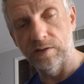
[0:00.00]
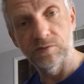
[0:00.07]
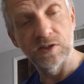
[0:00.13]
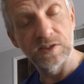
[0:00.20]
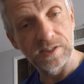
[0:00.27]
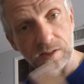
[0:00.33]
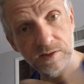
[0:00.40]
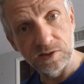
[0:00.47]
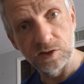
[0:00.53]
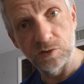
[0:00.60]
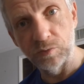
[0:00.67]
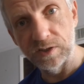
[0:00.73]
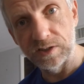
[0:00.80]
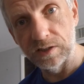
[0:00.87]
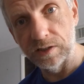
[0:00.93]
I've discussed
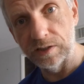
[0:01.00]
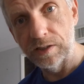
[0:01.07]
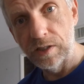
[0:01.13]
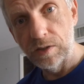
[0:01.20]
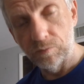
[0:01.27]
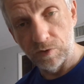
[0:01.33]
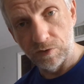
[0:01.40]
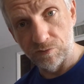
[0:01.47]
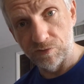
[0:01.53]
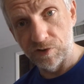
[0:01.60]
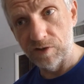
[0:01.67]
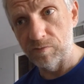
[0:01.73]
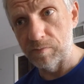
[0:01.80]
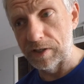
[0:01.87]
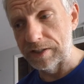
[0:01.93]
this recently with a
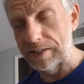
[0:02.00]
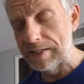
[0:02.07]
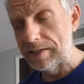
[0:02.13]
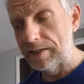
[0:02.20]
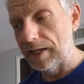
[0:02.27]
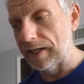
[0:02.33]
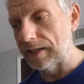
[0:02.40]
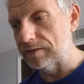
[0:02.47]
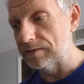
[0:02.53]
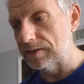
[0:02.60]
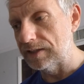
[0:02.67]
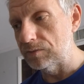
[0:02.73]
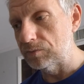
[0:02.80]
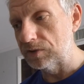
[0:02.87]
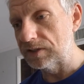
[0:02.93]
friend of mine and
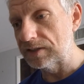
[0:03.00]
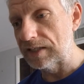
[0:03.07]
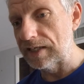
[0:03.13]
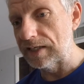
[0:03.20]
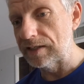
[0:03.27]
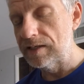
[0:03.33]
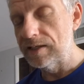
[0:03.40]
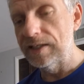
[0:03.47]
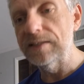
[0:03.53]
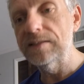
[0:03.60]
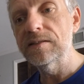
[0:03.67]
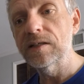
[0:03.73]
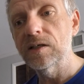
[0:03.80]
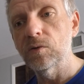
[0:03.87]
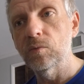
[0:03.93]
he was saying
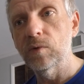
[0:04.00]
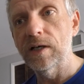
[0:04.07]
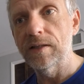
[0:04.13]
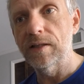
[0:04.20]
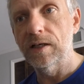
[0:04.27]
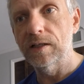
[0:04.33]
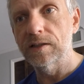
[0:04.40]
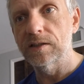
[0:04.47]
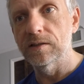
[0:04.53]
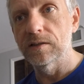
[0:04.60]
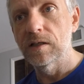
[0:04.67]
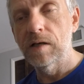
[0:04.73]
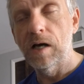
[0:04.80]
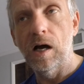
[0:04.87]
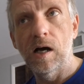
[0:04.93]
isn't there a way that I
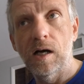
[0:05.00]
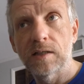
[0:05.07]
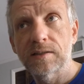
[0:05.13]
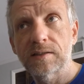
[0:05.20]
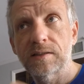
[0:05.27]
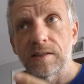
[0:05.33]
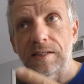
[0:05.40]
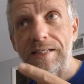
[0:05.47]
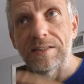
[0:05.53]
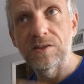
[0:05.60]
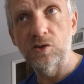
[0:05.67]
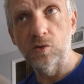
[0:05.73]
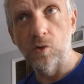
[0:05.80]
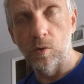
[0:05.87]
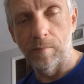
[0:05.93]
can ask
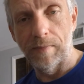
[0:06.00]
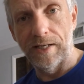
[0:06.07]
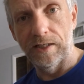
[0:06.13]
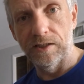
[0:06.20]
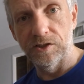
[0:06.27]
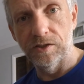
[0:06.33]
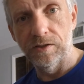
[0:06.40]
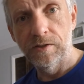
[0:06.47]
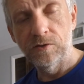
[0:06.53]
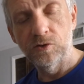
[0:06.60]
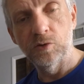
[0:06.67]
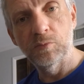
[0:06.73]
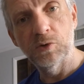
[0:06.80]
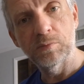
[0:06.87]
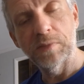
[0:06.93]
install manager
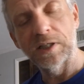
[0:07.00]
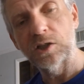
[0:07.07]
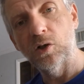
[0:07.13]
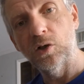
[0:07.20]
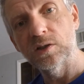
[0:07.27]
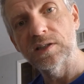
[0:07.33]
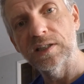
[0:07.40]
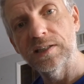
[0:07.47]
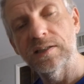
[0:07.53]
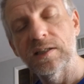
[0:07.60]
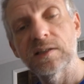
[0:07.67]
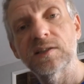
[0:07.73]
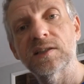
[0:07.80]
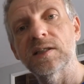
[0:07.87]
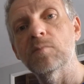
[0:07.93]
to put my
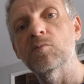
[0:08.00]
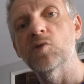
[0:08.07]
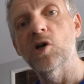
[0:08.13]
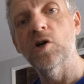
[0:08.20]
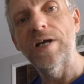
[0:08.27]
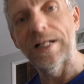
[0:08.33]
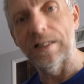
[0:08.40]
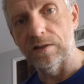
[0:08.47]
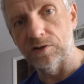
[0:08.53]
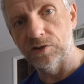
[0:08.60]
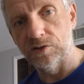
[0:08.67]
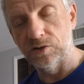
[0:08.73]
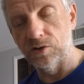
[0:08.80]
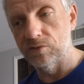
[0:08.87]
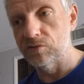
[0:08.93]
content somewhere else.
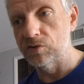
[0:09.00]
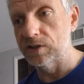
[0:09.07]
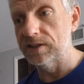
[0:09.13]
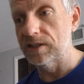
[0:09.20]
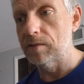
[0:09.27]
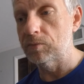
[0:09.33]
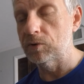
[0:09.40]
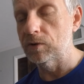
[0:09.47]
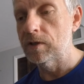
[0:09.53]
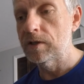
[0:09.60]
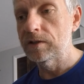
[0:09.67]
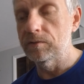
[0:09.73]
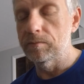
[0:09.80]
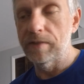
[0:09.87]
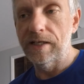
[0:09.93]
So for example
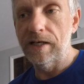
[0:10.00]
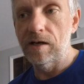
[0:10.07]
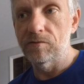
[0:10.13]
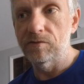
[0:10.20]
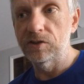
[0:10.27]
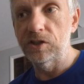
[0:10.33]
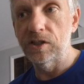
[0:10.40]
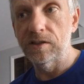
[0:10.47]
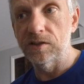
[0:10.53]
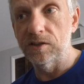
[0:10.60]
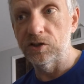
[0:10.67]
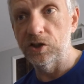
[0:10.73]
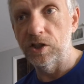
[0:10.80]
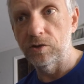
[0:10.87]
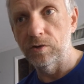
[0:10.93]
you may have
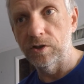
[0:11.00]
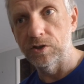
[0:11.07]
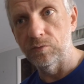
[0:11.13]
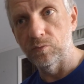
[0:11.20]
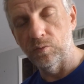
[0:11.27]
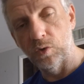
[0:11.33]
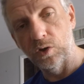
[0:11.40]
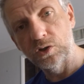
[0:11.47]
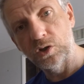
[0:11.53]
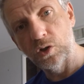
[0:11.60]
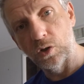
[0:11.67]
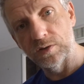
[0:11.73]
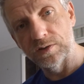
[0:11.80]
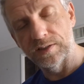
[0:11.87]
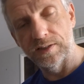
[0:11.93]
Genesis generation 1
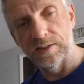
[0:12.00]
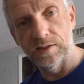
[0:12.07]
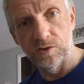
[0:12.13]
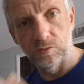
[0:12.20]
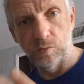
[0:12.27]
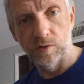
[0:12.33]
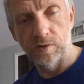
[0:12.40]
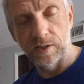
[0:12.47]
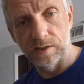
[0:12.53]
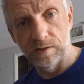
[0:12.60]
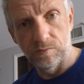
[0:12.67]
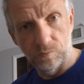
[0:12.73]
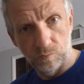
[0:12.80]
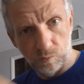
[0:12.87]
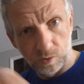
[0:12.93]
content and you want that
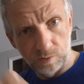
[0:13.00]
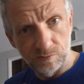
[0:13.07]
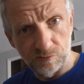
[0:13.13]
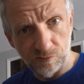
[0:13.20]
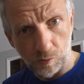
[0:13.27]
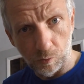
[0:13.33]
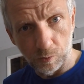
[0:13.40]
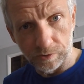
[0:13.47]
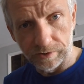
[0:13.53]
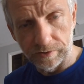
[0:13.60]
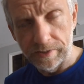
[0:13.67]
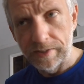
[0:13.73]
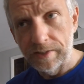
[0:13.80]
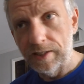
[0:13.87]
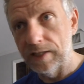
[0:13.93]
in one folder
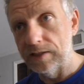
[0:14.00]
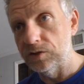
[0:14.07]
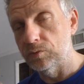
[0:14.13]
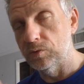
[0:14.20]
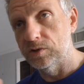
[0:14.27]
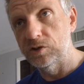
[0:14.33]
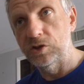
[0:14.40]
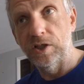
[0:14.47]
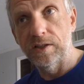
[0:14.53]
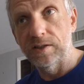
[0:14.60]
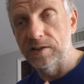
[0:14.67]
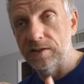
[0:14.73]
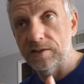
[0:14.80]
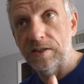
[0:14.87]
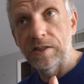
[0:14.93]
and you want
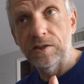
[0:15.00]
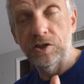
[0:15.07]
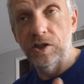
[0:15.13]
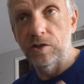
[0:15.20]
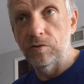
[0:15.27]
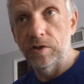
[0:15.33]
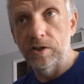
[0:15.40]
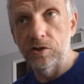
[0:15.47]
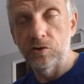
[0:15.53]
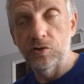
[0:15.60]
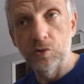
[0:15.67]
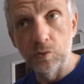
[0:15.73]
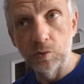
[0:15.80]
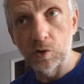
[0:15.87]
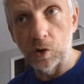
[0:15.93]
Genesis generation
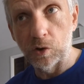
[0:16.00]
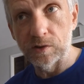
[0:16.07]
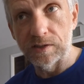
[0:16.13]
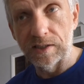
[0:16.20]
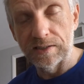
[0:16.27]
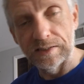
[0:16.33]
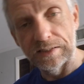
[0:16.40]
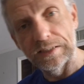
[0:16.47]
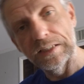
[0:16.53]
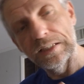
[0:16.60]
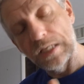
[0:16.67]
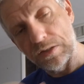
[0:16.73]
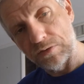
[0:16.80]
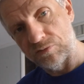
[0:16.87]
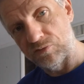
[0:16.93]
2 content in
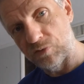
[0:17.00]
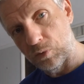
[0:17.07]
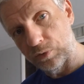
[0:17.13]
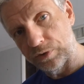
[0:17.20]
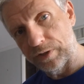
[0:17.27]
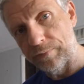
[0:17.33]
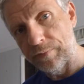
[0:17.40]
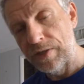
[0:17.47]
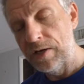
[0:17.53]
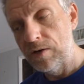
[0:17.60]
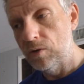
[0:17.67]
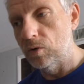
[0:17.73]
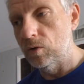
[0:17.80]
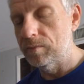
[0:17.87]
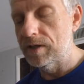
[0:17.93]
another folder
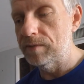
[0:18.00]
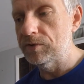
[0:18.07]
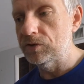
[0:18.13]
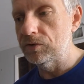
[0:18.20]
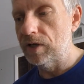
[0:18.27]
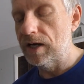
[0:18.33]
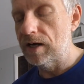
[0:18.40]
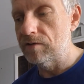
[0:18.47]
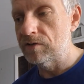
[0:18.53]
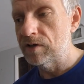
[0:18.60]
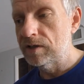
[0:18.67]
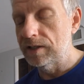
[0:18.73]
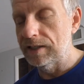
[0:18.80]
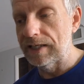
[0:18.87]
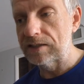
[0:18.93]
or maybe you have
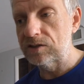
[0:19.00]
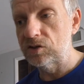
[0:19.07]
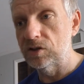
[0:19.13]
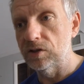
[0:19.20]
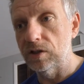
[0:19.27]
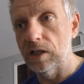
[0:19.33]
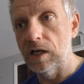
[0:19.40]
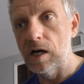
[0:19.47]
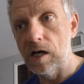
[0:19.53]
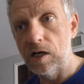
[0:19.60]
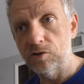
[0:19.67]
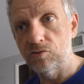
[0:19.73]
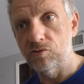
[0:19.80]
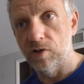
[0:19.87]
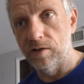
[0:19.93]
an external
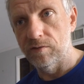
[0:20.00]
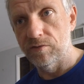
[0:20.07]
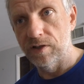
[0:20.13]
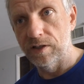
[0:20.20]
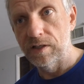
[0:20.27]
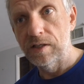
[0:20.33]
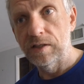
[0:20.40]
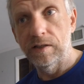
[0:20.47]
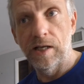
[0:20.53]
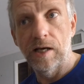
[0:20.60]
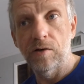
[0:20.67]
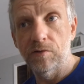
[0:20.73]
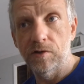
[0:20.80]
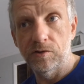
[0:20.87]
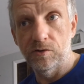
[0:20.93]
hard drive that
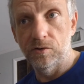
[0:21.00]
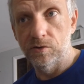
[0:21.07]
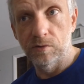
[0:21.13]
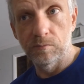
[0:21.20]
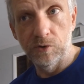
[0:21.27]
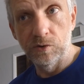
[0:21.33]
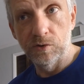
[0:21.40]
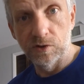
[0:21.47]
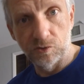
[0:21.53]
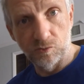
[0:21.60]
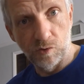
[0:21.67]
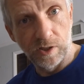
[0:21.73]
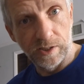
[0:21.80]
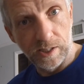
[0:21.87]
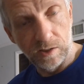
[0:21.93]
now that your computer is
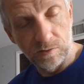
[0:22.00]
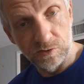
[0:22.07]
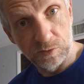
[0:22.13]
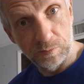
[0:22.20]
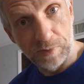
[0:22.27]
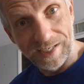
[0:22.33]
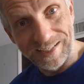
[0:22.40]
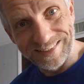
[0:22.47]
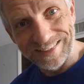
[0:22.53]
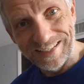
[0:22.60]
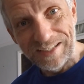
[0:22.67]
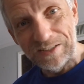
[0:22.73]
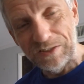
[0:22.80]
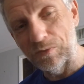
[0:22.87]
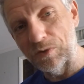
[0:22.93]
running out of space,
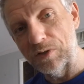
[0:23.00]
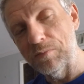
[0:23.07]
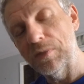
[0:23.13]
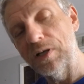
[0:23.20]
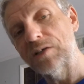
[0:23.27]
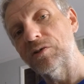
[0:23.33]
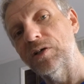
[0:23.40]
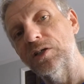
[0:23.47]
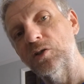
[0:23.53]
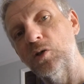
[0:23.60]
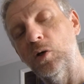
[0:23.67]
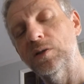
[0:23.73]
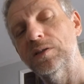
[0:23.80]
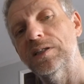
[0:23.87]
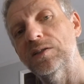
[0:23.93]
you want to migrate
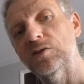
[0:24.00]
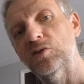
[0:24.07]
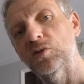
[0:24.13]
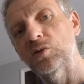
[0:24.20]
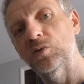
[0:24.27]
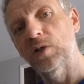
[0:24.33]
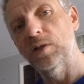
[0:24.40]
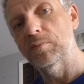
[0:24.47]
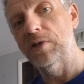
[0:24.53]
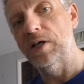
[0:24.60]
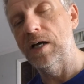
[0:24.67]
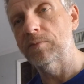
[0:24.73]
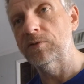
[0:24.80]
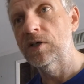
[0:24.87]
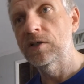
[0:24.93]
content to and
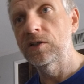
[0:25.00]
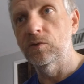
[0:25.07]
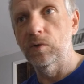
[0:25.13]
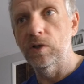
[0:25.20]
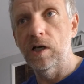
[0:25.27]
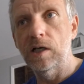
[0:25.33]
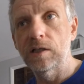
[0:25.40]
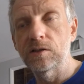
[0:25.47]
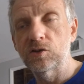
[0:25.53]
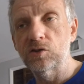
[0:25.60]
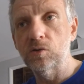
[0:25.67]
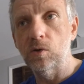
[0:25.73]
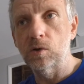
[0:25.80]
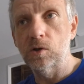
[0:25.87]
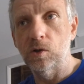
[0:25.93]
perhaps you want to
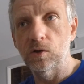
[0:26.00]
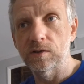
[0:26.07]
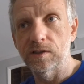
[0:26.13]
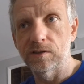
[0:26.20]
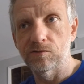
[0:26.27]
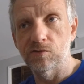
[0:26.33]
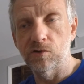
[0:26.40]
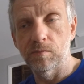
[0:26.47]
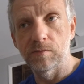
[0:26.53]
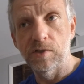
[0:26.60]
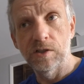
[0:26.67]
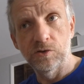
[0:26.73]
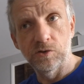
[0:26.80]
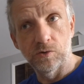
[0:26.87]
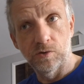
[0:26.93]
uninstall content from
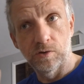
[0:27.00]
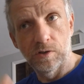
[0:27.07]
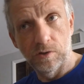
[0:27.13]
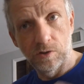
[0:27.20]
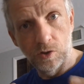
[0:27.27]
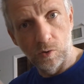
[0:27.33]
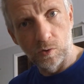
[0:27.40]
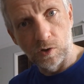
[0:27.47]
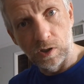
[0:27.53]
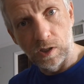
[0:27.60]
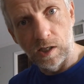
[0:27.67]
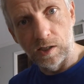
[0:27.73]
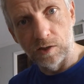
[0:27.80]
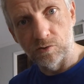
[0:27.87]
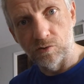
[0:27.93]
your local
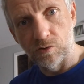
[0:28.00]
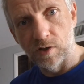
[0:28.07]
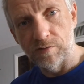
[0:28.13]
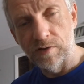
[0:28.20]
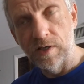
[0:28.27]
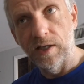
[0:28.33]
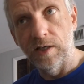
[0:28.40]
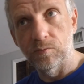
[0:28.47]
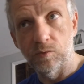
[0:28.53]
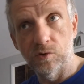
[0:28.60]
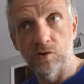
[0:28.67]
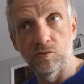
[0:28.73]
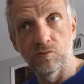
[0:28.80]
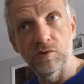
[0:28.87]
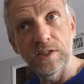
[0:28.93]
hard drive and
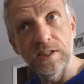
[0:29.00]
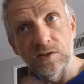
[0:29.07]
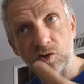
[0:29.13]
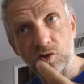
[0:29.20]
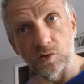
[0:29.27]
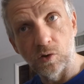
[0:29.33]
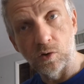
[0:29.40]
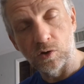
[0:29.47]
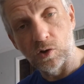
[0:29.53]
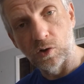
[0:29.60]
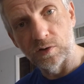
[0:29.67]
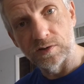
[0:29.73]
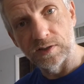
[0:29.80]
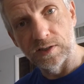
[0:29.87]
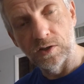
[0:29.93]
want to reinstall
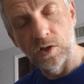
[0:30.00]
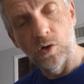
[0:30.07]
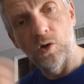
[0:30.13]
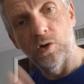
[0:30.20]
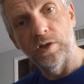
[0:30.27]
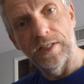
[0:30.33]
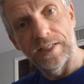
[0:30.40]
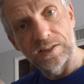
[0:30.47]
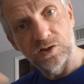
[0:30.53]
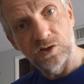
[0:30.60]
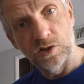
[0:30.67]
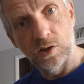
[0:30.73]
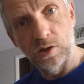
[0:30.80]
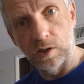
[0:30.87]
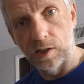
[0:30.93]
content on an
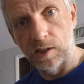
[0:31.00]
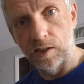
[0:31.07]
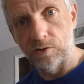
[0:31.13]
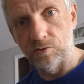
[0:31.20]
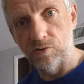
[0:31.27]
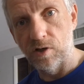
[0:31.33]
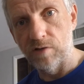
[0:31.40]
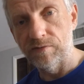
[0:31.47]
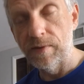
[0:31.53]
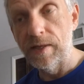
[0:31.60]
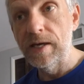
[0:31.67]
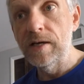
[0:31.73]
external hard drive.